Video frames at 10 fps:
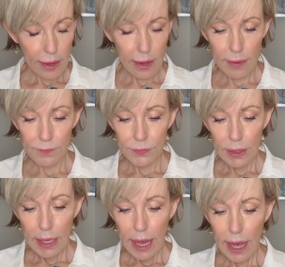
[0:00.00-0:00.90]

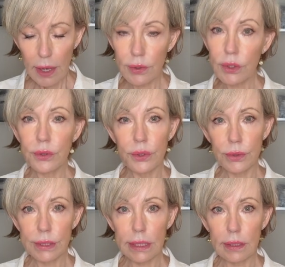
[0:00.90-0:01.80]
How you
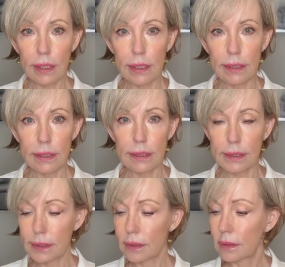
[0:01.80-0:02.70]
use it
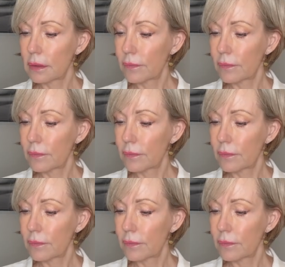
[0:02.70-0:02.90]
is